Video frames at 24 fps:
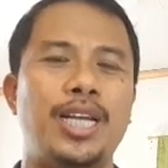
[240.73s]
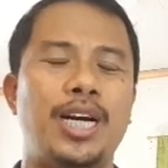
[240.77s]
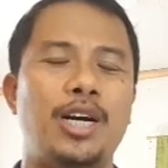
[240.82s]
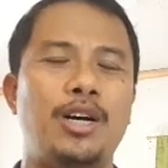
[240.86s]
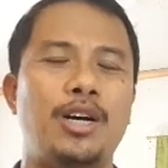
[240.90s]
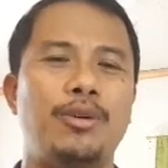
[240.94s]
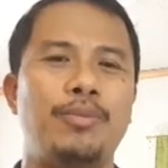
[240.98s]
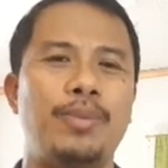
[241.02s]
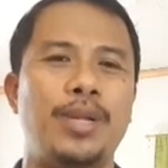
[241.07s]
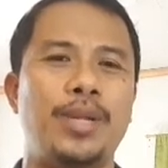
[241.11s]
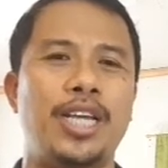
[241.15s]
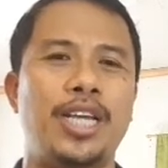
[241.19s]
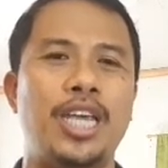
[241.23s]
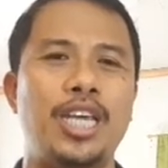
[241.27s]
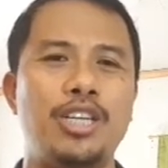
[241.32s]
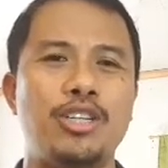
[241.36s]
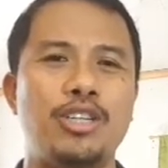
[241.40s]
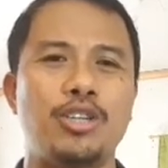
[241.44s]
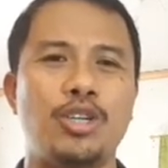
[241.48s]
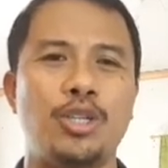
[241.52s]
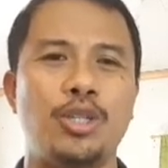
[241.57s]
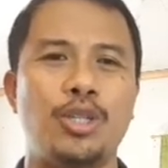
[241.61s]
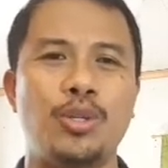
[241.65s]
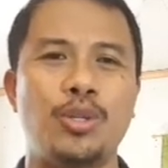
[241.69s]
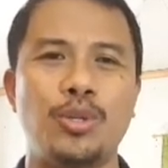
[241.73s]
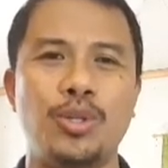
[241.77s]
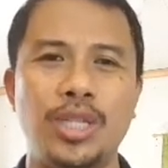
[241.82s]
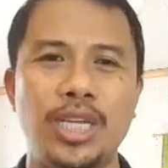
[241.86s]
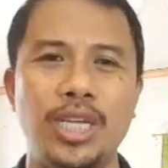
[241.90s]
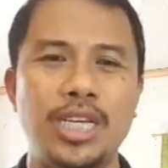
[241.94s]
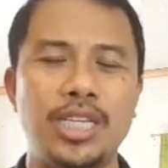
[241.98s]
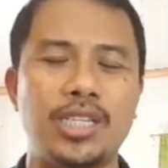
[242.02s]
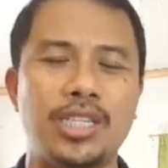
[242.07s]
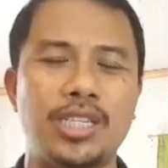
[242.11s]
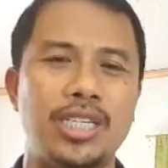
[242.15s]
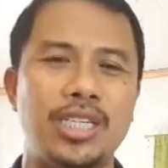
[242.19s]
the obligation to
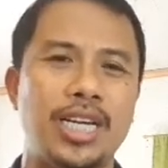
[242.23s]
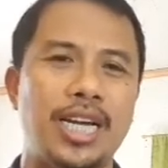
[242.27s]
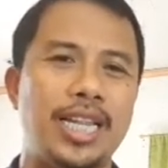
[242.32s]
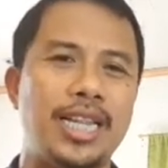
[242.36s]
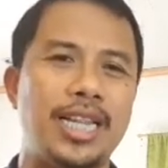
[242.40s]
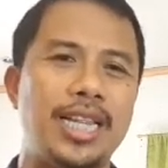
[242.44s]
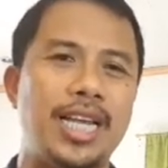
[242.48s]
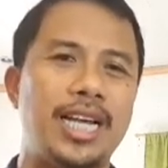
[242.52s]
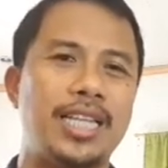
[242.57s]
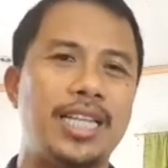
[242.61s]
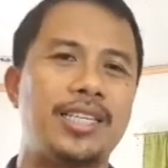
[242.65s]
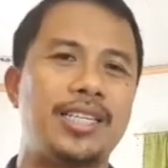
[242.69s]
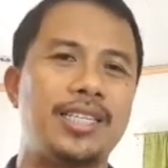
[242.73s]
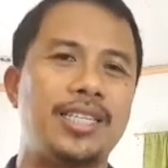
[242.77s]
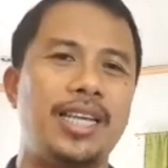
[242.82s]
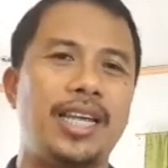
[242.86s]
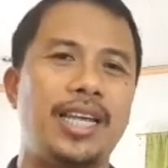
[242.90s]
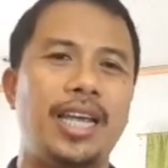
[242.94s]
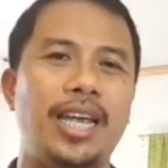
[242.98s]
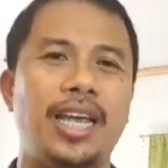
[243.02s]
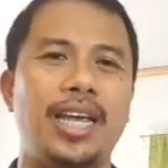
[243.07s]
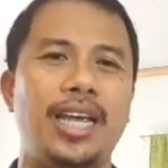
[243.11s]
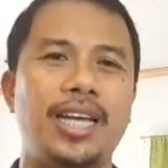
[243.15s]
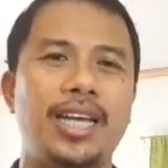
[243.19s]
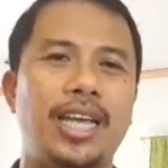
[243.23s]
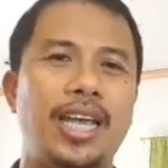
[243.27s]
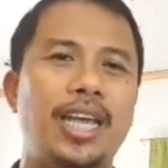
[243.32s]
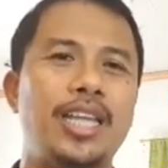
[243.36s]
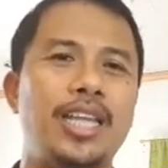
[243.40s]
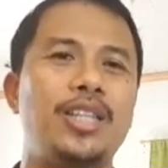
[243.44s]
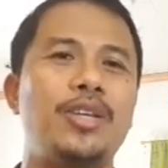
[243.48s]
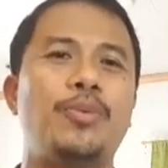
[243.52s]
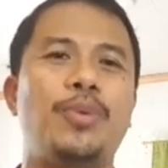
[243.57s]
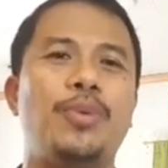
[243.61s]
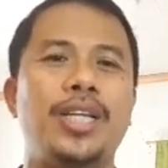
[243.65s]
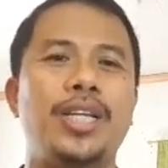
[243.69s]
teach and not
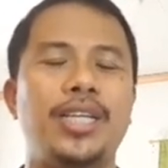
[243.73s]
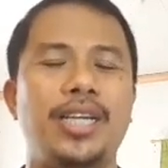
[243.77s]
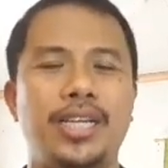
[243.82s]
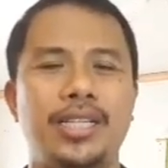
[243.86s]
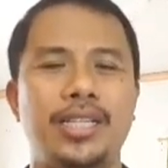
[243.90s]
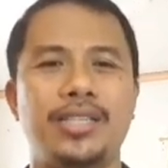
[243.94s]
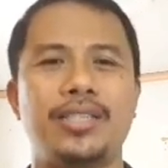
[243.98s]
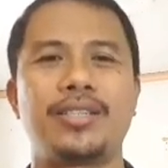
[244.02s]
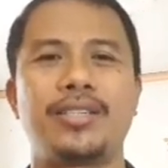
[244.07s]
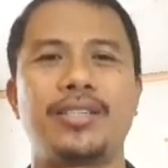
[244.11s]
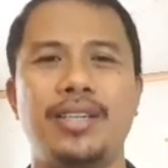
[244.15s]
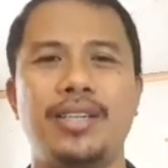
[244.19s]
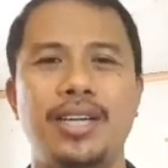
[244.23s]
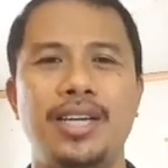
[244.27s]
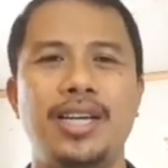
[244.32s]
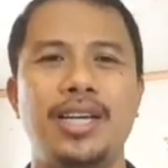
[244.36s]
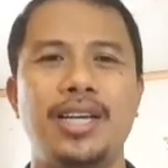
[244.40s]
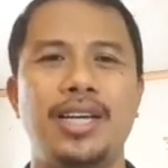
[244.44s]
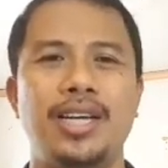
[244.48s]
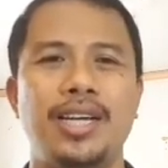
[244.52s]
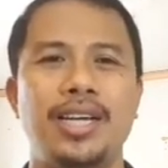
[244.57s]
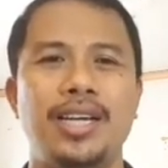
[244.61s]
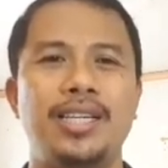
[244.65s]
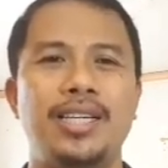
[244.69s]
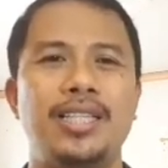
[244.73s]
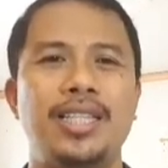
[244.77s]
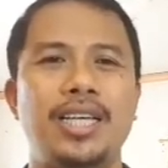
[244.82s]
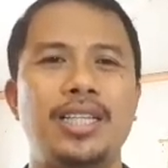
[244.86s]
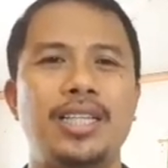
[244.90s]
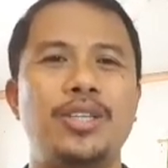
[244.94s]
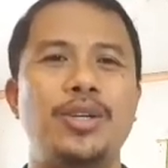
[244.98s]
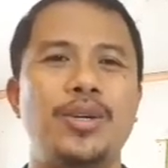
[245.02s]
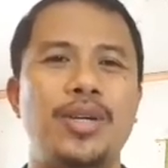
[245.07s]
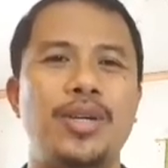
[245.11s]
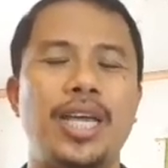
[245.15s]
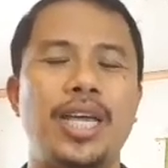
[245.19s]
anyone else
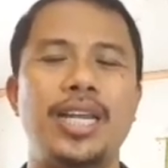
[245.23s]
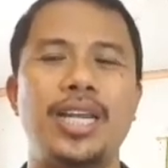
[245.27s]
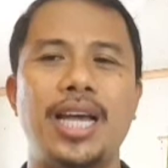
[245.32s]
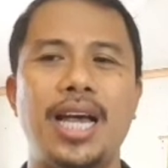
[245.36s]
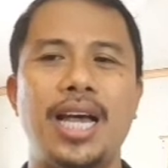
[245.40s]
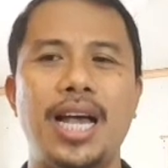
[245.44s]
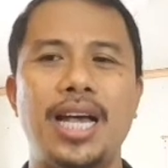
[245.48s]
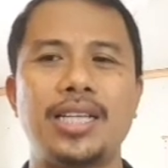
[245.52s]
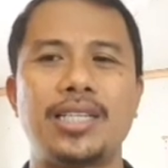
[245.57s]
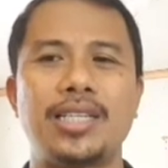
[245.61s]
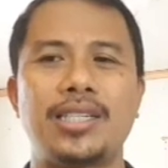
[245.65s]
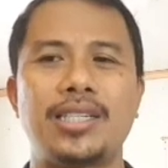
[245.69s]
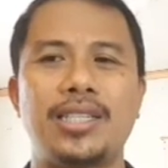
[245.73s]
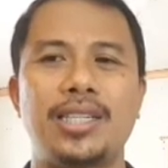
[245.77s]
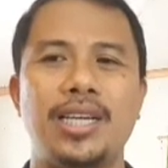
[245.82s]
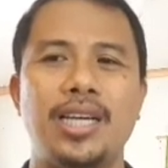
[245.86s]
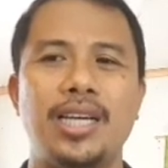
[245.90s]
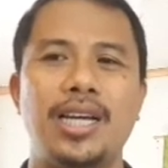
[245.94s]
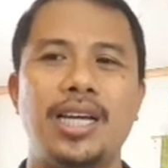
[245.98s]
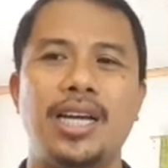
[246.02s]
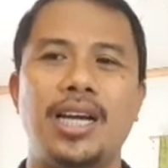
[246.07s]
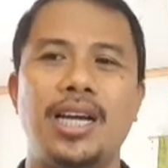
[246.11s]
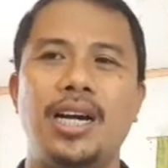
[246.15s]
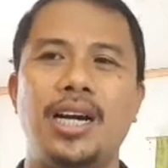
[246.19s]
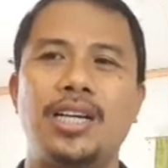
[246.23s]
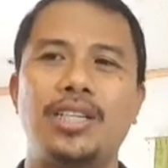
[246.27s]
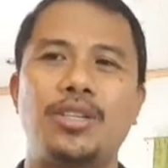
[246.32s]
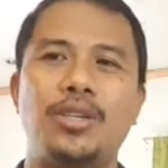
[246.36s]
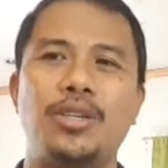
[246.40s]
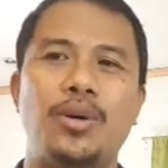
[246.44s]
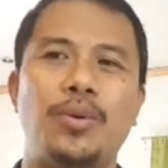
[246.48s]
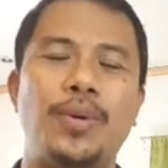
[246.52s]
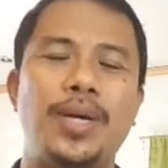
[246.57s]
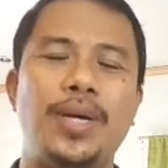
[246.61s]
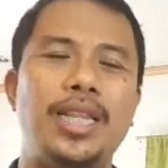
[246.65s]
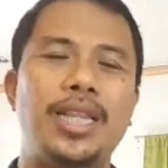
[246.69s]
that you can ask.
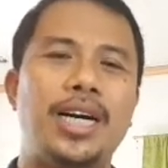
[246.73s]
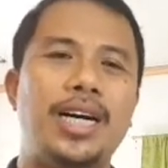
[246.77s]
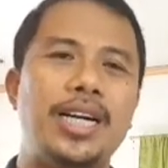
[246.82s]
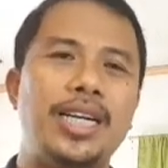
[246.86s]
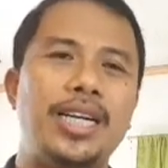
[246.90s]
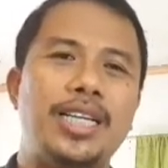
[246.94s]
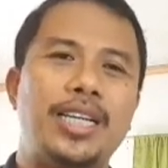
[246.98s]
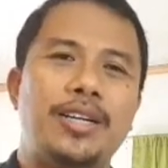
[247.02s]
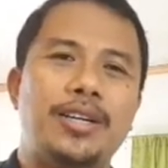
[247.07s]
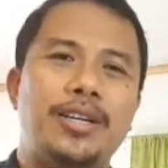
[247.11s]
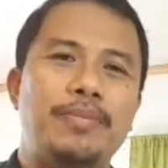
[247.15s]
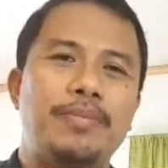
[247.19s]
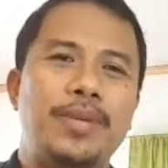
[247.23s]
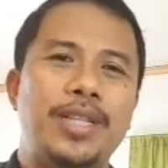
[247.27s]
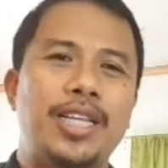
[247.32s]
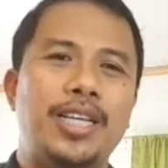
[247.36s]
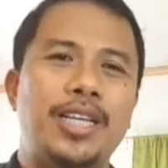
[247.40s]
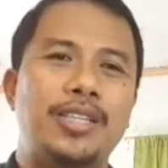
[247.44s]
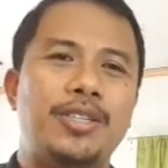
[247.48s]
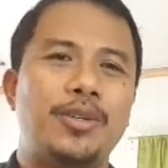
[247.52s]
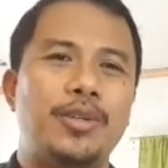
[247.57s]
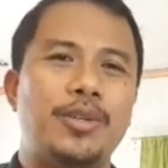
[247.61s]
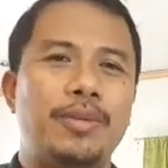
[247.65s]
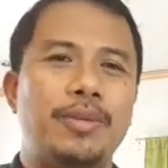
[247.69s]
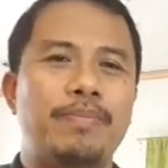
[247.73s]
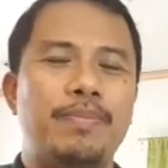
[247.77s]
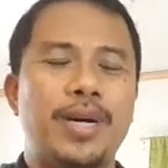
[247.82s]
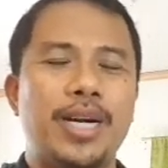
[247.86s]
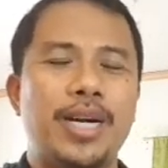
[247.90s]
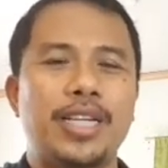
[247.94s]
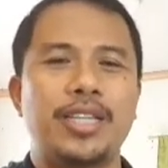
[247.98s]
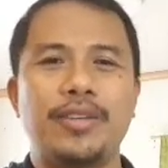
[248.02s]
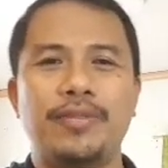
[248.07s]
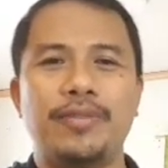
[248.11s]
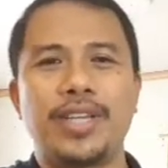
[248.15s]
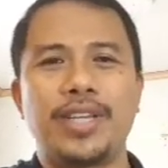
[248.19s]
So what are the remedies on the
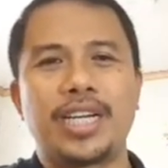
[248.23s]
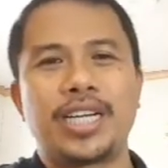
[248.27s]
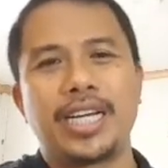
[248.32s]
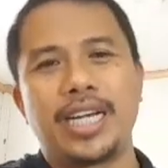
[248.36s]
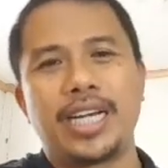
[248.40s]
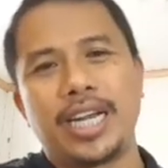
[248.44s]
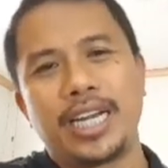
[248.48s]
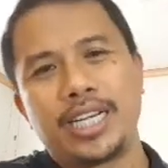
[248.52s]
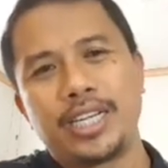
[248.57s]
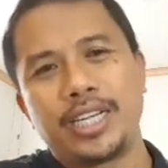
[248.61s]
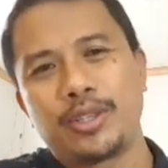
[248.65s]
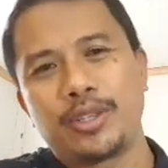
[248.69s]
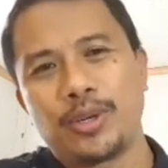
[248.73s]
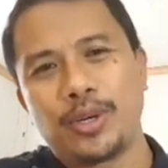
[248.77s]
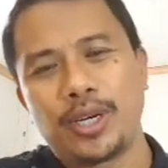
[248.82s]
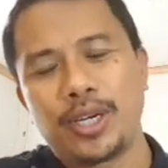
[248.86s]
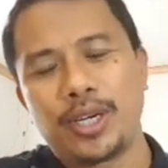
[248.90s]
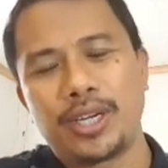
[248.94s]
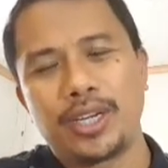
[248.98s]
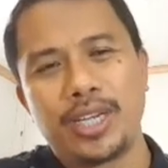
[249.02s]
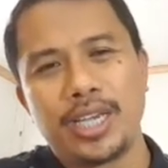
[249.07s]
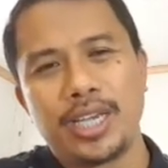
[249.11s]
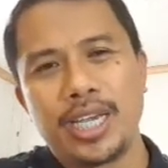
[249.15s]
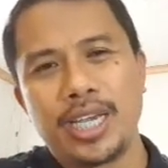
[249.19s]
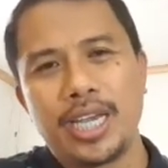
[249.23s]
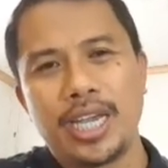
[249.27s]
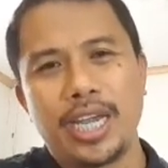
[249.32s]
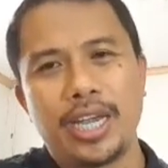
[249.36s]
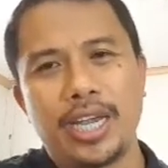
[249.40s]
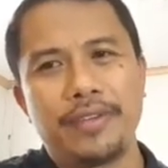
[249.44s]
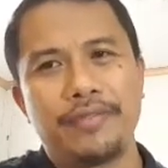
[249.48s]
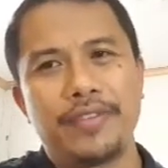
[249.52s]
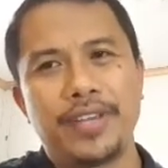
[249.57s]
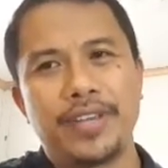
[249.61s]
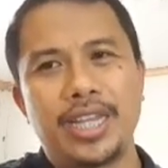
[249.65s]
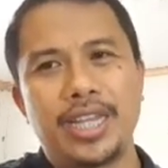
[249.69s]
part of the creditor
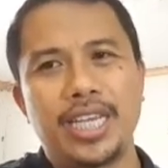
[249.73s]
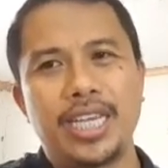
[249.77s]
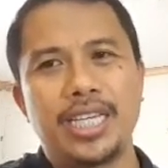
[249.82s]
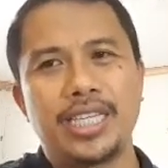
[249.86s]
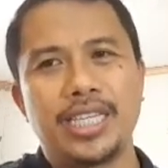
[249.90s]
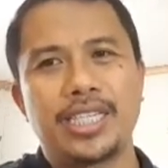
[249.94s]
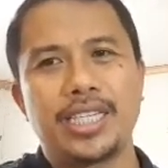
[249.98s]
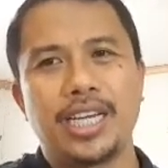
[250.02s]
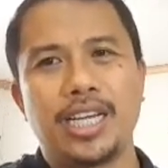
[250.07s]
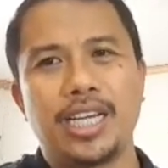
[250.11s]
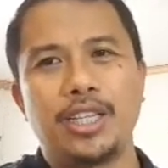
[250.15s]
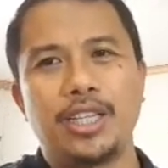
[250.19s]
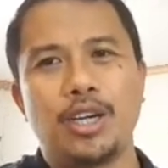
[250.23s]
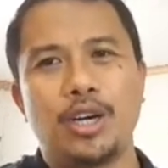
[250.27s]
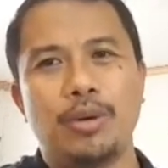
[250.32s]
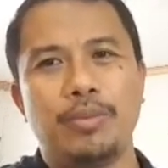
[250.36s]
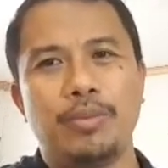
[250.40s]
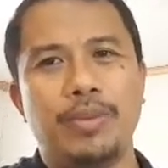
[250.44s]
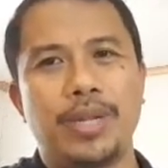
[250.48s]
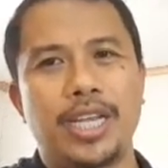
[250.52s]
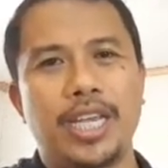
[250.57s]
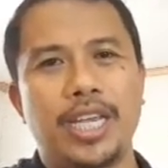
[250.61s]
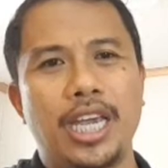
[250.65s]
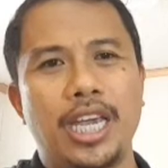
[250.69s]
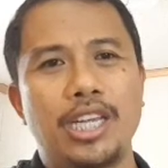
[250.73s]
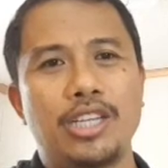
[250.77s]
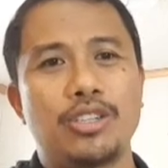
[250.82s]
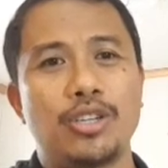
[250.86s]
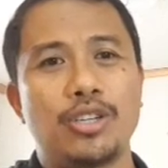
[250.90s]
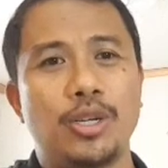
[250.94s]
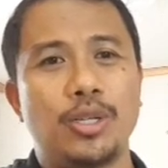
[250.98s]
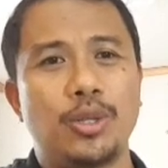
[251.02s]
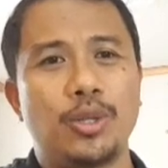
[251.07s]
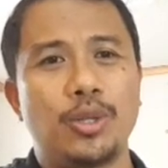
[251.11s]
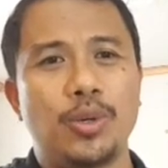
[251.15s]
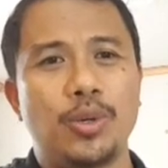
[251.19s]
if it is an
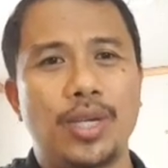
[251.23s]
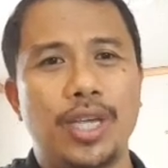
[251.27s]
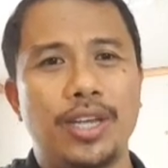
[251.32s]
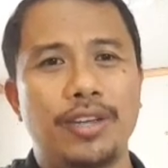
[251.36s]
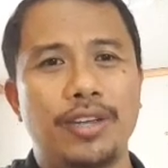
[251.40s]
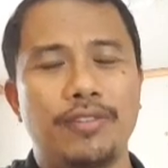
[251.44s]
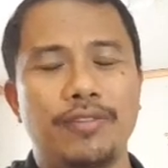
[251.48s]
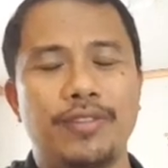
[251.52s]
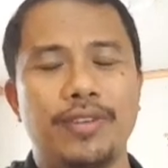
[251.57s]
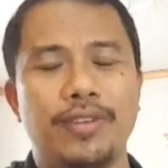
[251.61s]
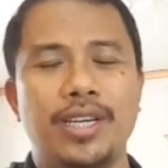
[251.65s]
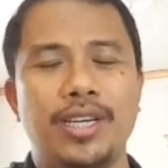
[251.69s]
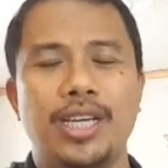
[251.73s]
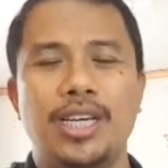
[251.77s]
obligation to give?